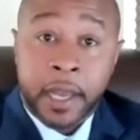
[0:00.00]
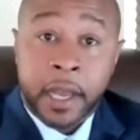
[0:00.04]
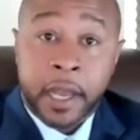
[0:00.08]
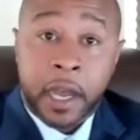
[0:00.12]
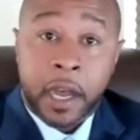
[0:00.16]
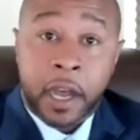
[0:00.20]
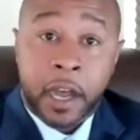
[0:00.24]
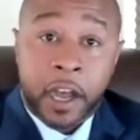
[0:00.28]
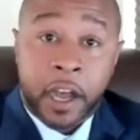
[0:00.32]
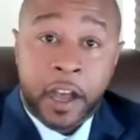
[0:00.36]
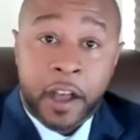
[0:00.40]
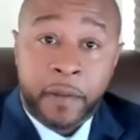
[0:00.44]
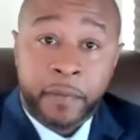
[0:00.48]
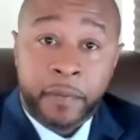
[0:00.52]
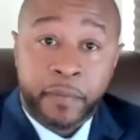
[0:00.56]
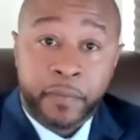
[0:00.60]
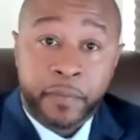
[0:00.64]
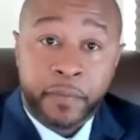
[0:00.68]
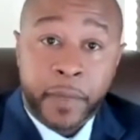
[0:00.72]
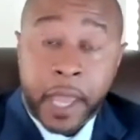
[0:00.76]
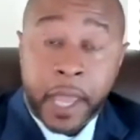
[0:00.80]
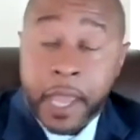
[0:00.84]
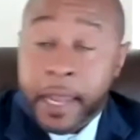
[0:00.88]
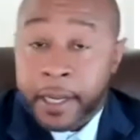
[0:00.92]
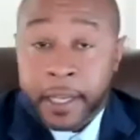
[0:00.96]
and
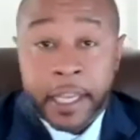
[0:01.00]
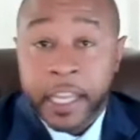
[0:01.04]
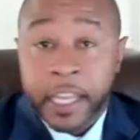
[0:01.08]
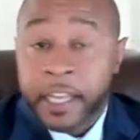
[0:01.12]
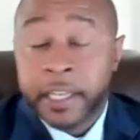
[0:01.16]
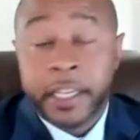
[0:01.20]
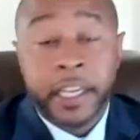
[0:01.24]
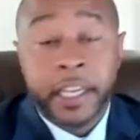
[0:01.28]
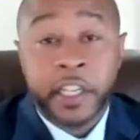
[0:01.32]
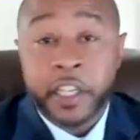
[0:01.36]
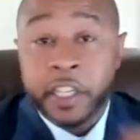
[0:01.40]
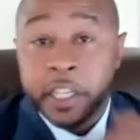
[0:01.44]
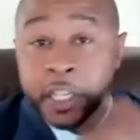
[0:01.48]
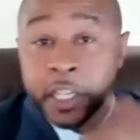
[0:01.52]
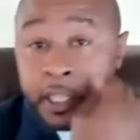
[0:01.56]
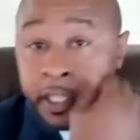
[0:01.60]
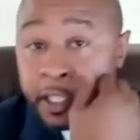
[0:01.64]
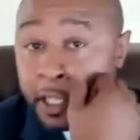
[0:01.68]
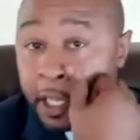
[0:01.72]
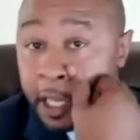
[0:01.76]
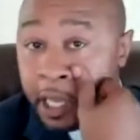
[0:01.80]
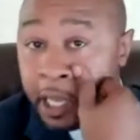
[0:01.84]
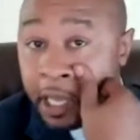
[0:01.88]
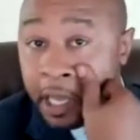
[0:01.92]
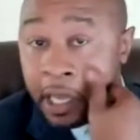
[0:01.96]
the
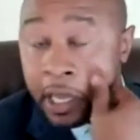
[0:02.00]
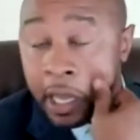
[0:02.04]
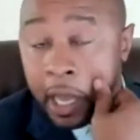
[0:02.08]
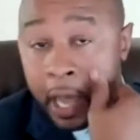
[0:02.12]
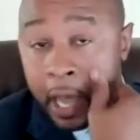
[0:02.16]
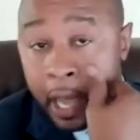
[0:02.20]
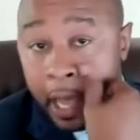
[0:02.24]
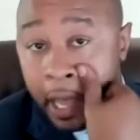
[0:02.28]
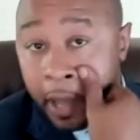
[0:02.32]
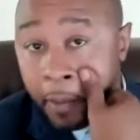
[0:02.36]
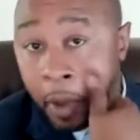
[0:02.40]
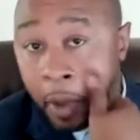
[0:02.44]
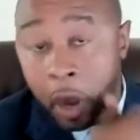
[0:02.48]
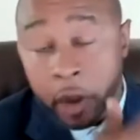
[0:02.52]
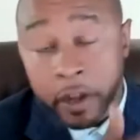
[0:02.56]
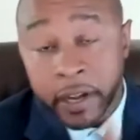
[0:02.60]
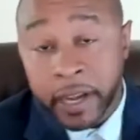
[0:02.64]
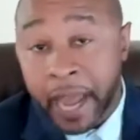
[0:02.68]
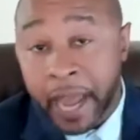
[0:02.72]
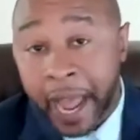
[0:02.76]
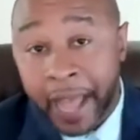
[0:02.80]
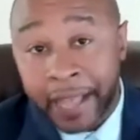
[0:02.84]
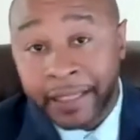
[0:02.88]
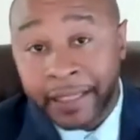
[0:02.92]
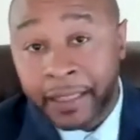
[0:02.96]
conditions are
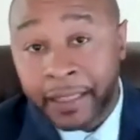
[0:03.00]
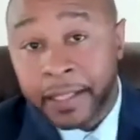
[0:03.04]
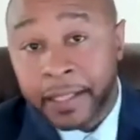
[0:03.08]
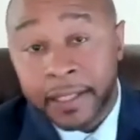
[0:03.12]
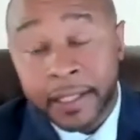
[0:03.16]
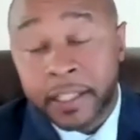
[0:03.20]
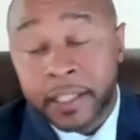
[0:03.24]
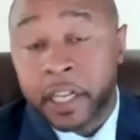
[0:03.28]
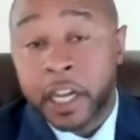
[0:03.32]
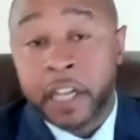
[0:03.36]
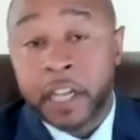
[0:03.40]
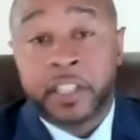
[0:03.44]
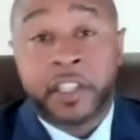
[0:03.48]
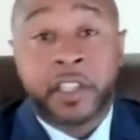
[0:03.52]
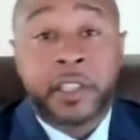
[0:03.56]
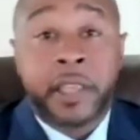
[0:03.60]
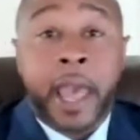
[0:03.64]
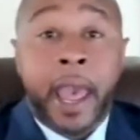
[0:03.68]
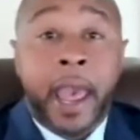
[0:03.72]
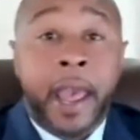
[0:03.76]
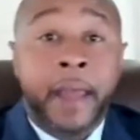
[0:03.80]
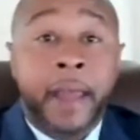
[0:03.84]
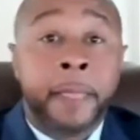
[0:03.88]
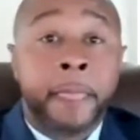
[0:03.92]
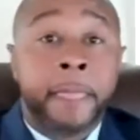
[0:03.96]
not such
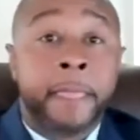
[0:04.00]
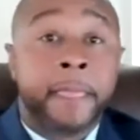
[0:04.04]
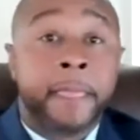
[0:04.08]
that